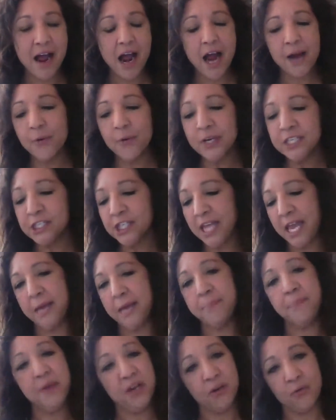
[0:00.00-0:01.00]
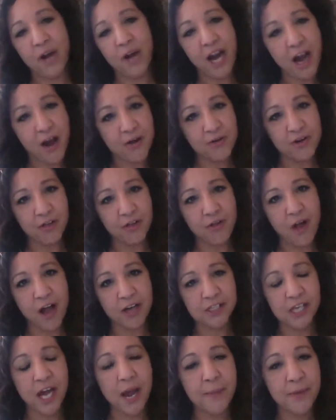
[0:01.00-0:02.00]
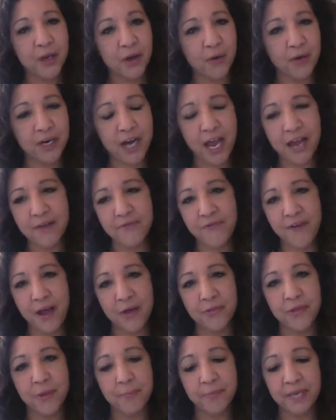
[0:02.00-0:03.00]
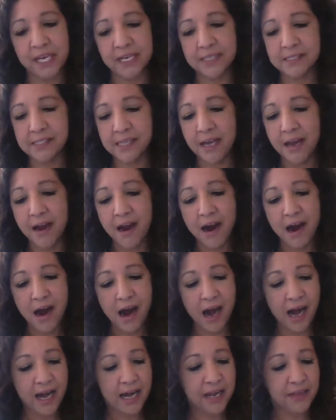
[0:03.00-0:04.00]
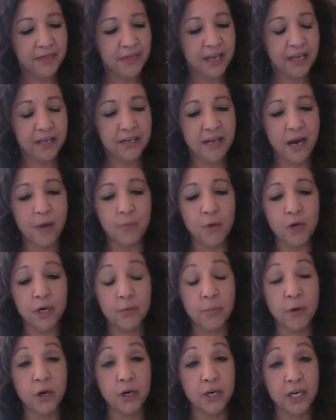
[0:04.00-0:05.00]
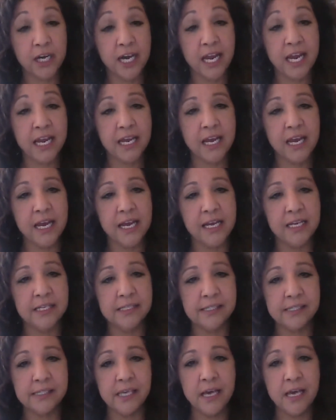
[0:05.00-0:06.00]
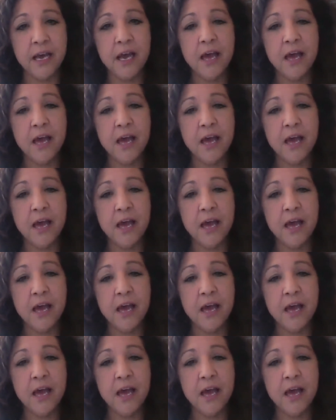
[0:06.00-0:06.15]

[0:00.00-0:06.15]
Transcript: I wish they had been around a long time ago and I had found them, because I think network marketing is